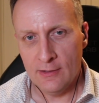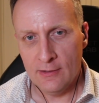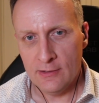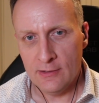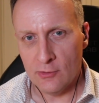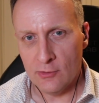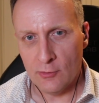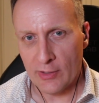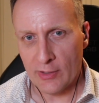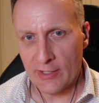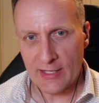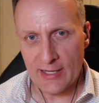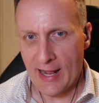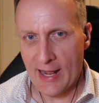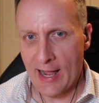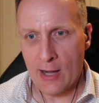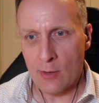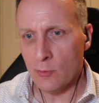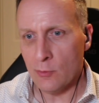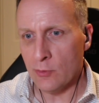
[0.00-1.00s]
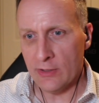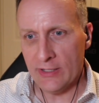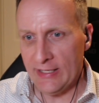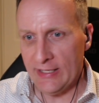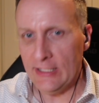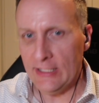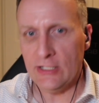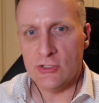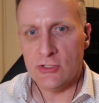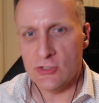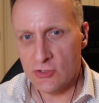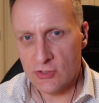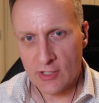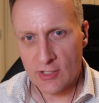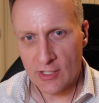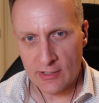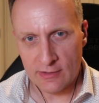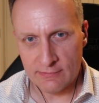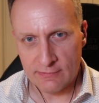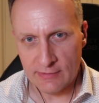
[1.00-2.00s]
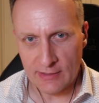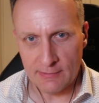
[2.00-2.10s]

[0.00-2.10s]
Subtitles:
like an hour each kind of thing.